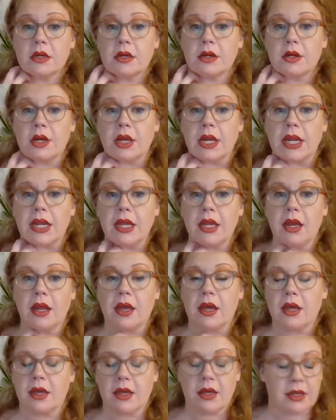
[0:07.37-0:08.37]
All right.
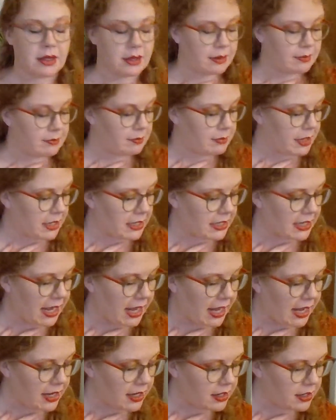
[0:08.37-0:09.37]

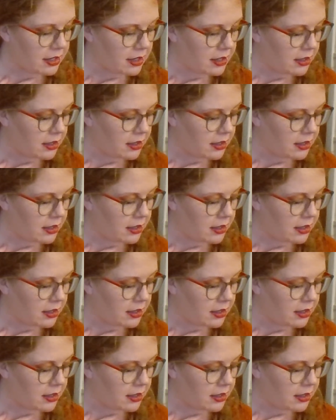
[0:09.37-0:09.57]
Monday,